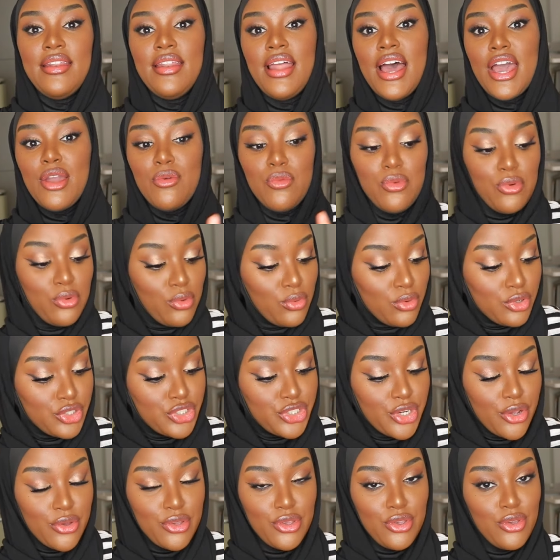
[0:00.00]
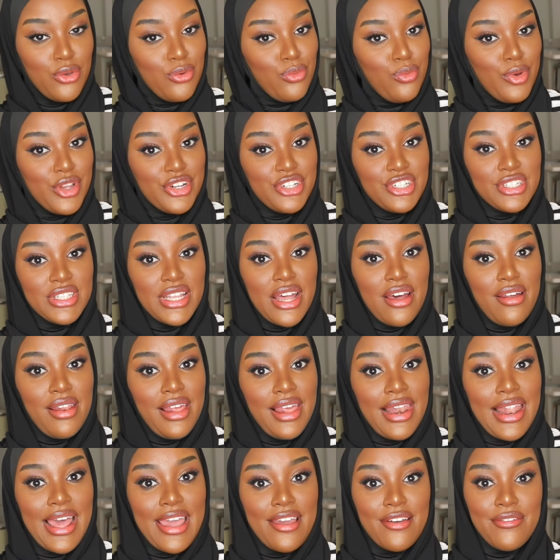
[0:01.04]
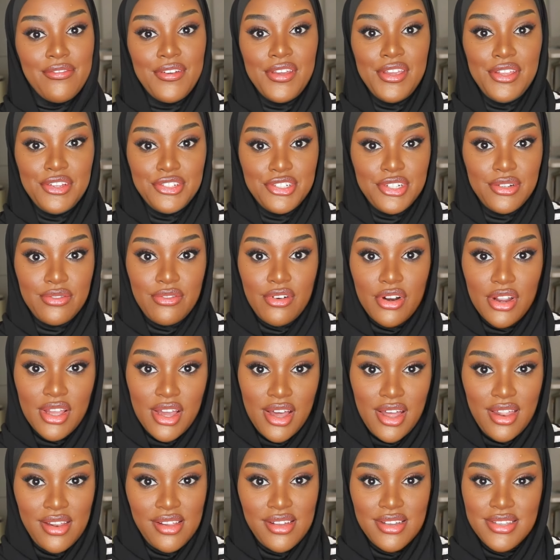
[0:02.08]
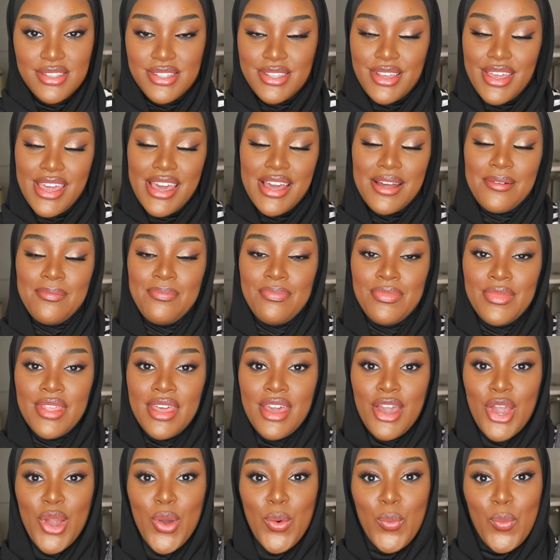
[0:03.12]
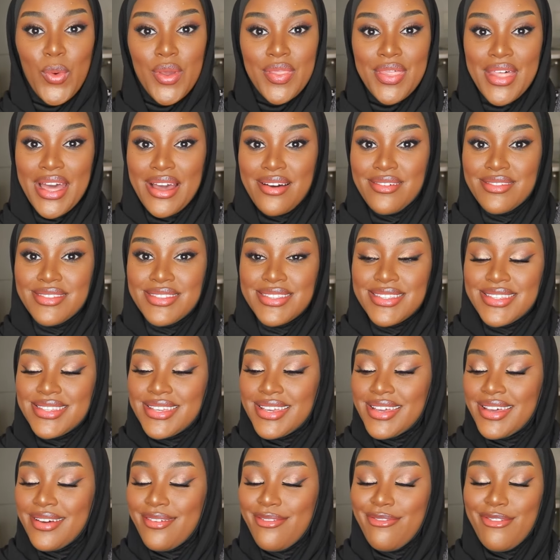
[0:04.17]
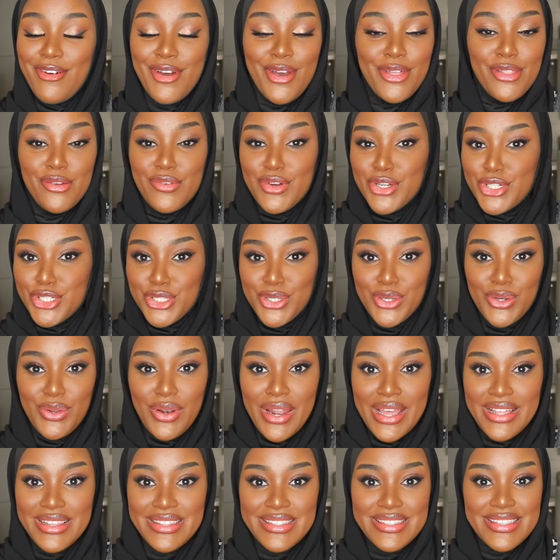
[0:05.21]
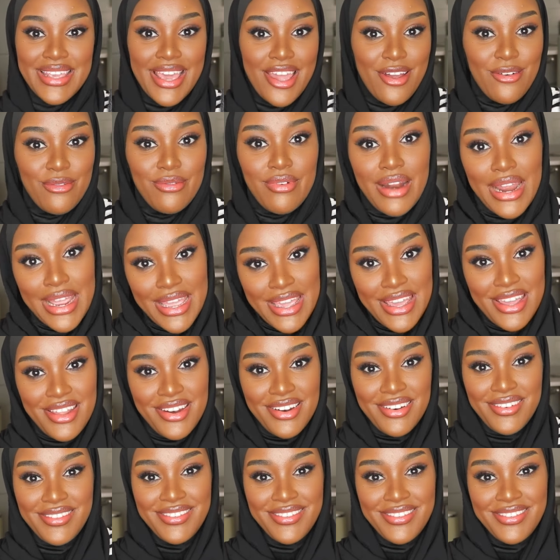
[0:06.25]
I will show you which style I like for each different colour. So yeah, without further ado, let's get right in.